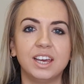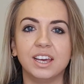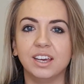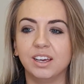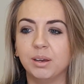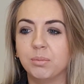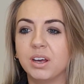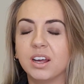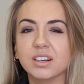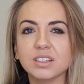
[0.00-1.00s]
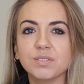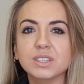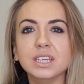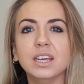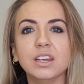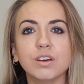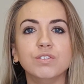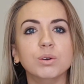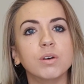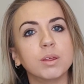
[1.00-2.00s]
as I've seen a
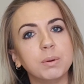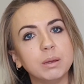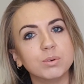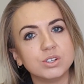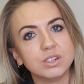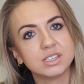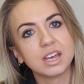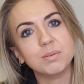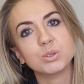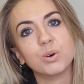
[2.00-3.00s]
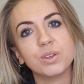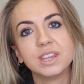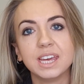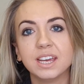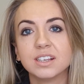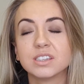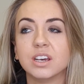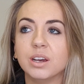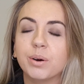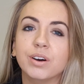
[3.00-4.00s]
few other people do the same sort of thing,
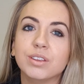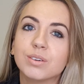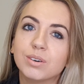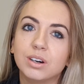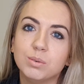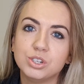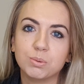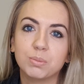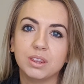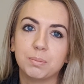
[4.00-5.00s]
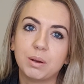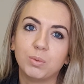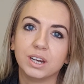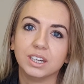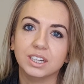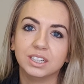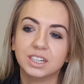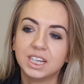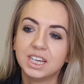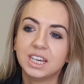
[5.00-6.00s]
so I thought I would jump on the bandwagon
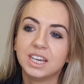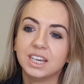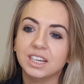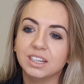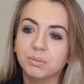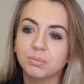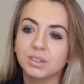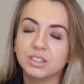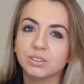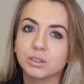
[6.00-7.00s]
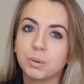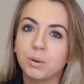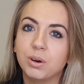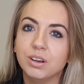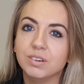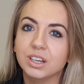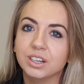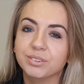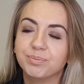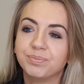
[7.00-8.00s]
and talk about what I've
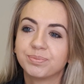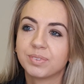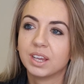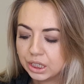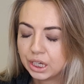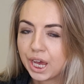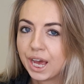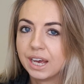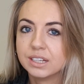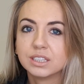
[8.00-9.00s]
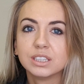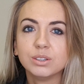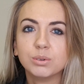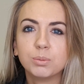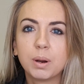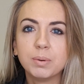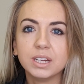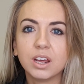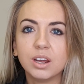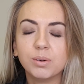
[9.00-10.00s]
learned. As you all probably
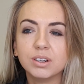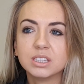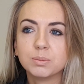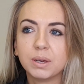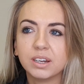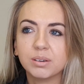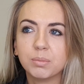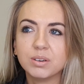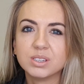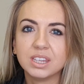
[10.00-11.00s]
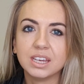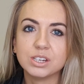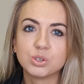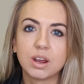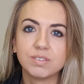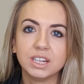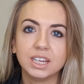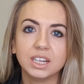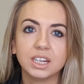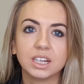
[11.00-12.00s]
know, I spent most of the year
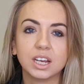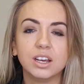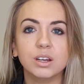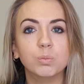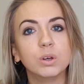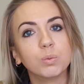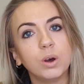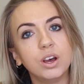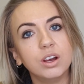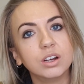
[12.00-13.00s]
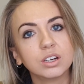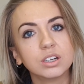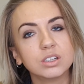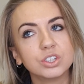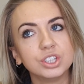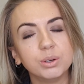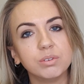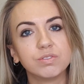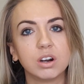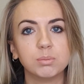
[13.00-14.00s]
travelling with work to
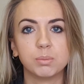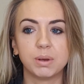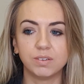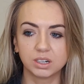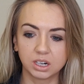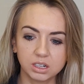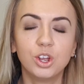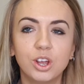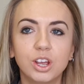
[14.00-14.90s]
and from America.